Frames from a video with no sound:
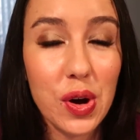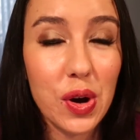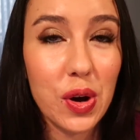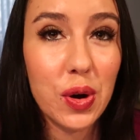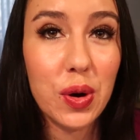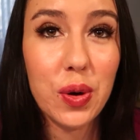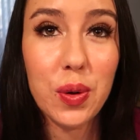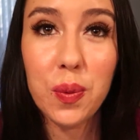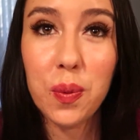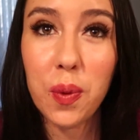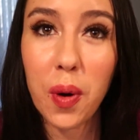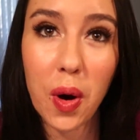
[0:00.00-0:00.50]

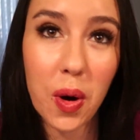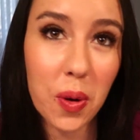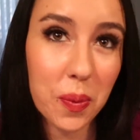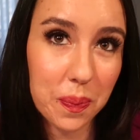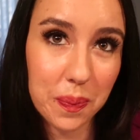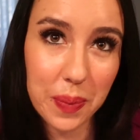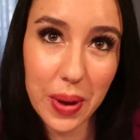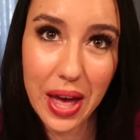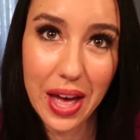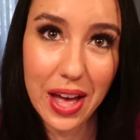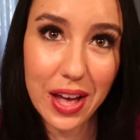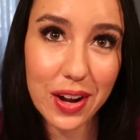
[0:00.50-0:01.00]
who won't
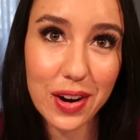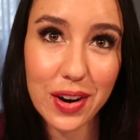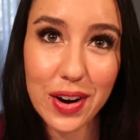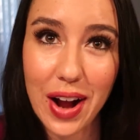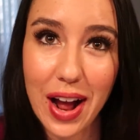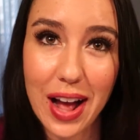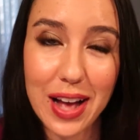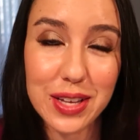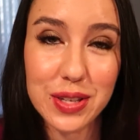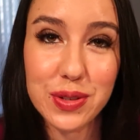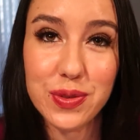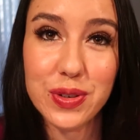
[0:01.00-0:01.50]
beg or
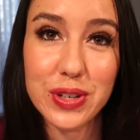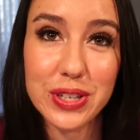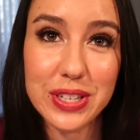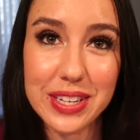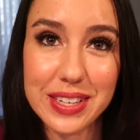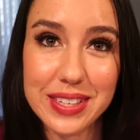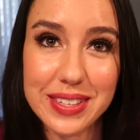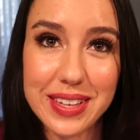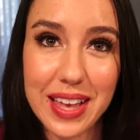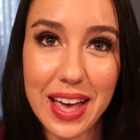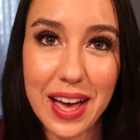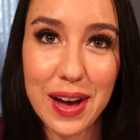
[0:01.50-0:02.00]
ask for
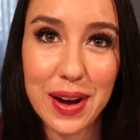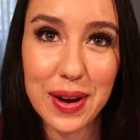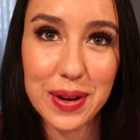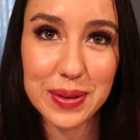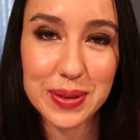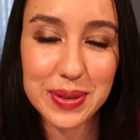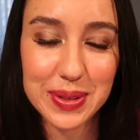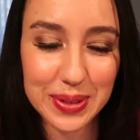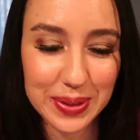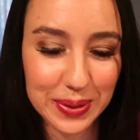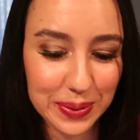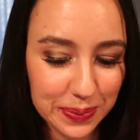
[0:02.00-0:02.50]

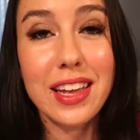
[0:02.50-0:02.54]
discounts.